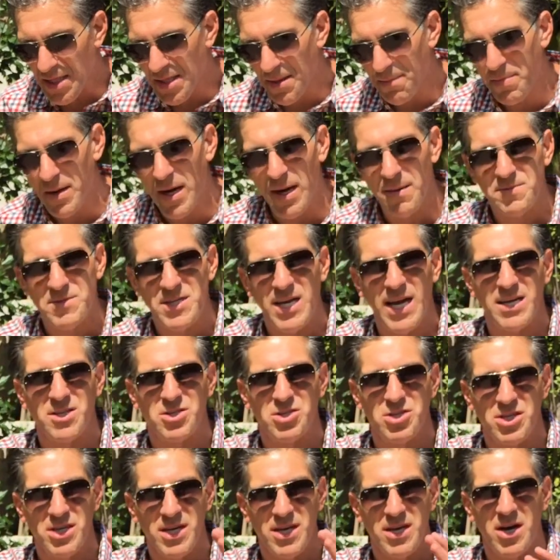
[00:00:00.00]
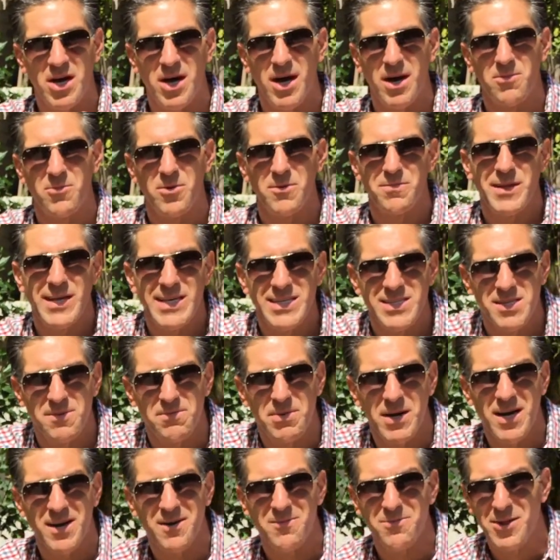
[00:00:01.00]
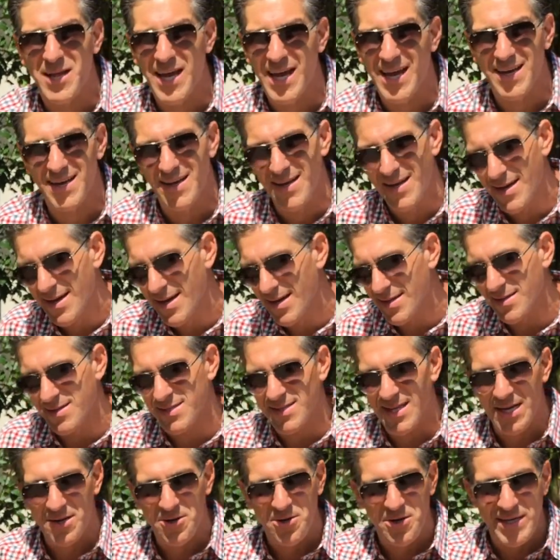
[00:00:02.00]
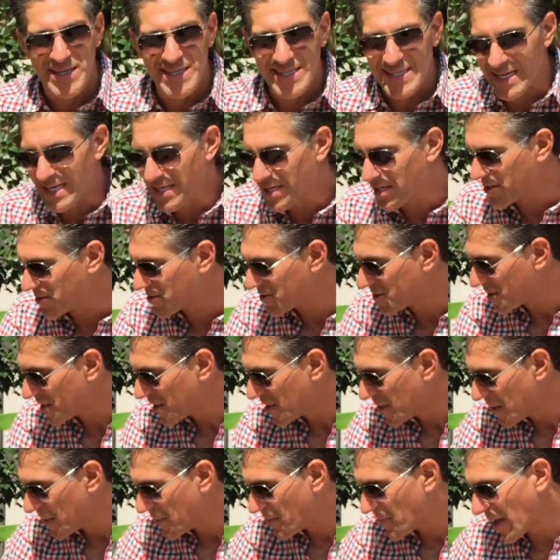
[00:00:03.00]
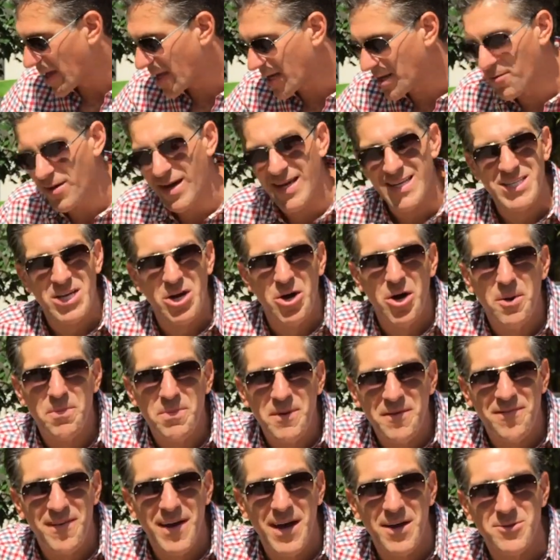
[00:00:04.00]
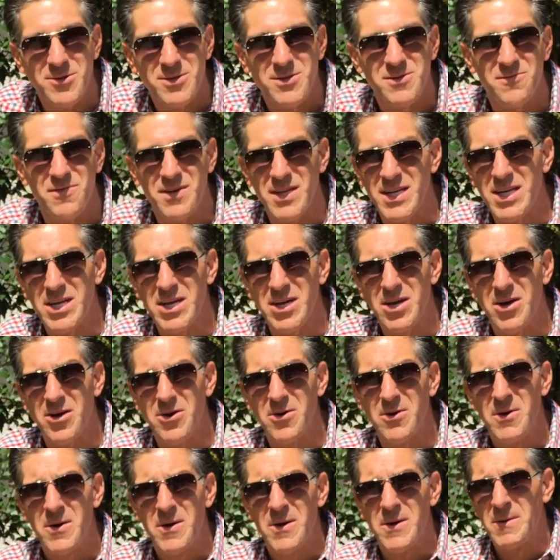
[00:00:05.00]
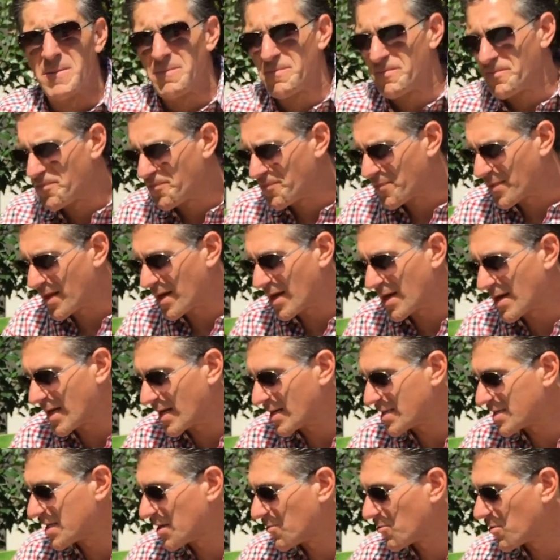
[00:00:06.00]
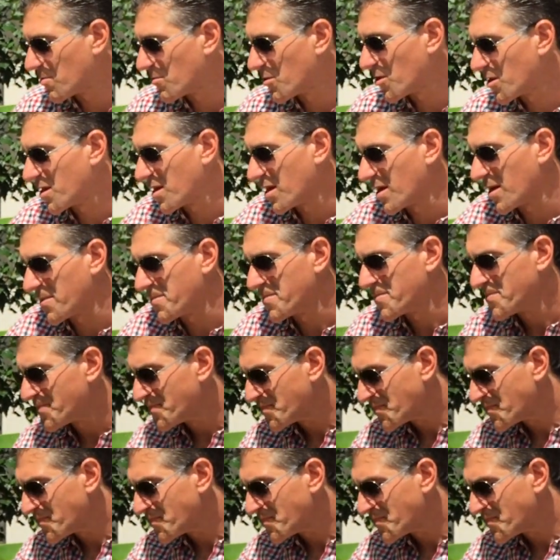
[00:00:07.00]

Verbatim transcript: and the pups actually replace the parent plant, and the cycle continues. Anyways, I hope you found this video. I gotta say one more thing.